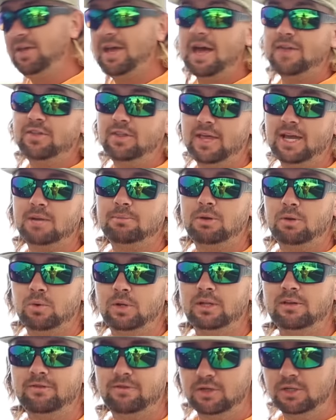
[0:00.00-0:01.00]
think that could be
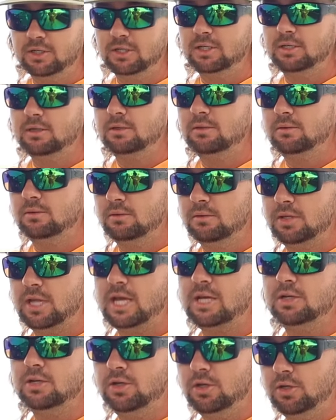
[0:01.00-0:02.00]
really fun
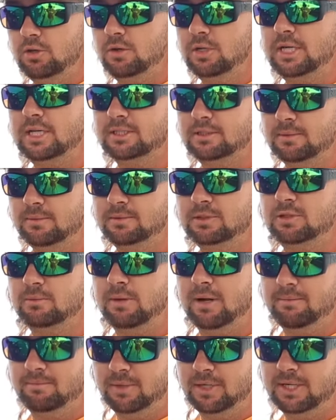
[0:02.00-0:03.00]
thing to do and get some of
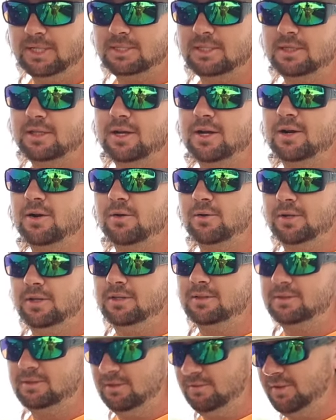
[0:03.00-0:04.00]
my buddies in there on it
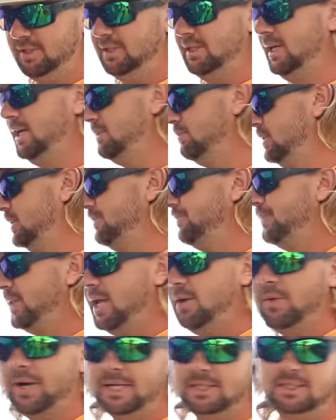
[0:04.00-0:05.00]
and stuff like that. But
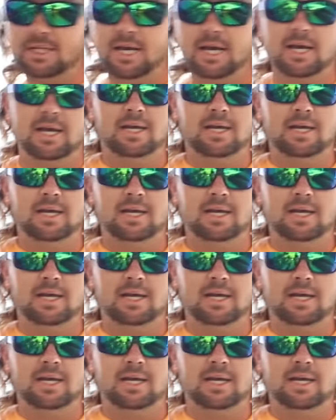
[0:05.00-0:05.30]
anyways,